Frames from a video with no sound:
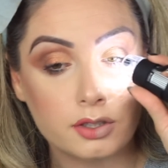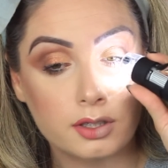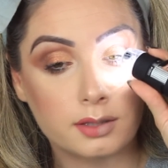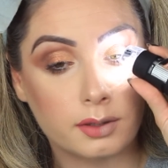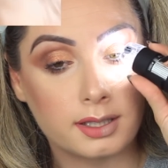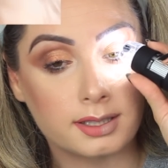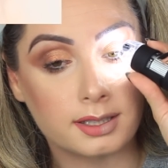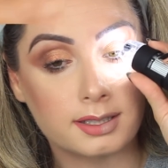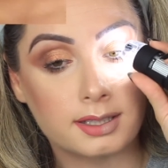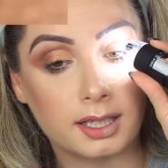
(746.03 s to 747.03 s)
So this one
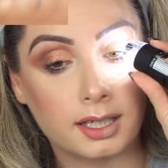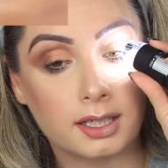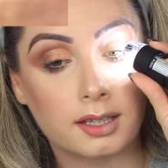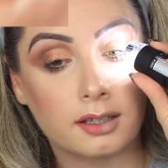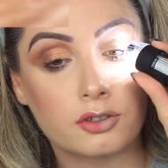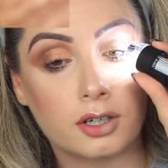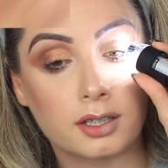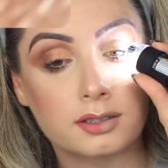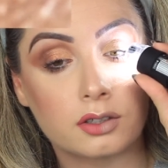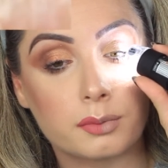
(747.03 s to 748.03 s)
isn't as thick. The
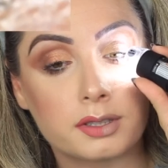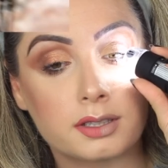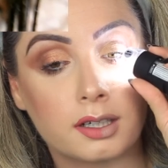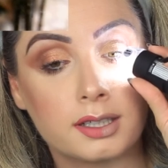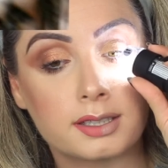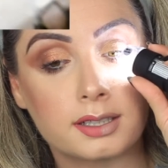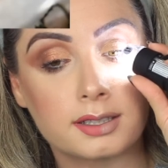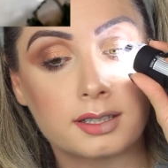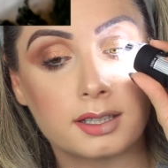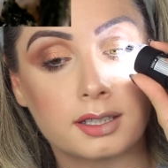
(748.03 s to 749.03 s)
drugstore mascara isn't
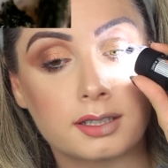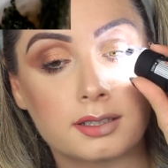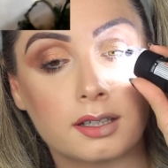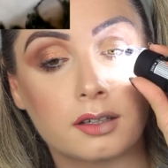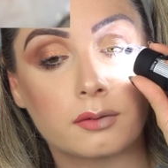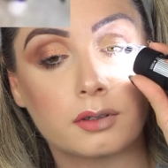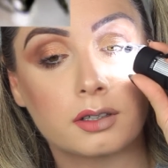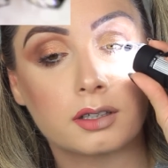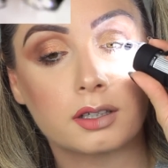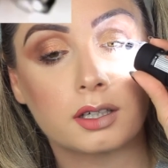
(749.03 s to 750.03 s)
as thick as the other
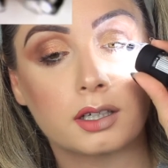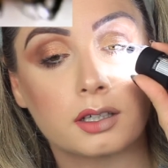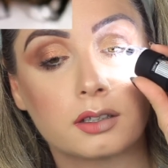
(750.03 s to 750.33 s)
one. Okay.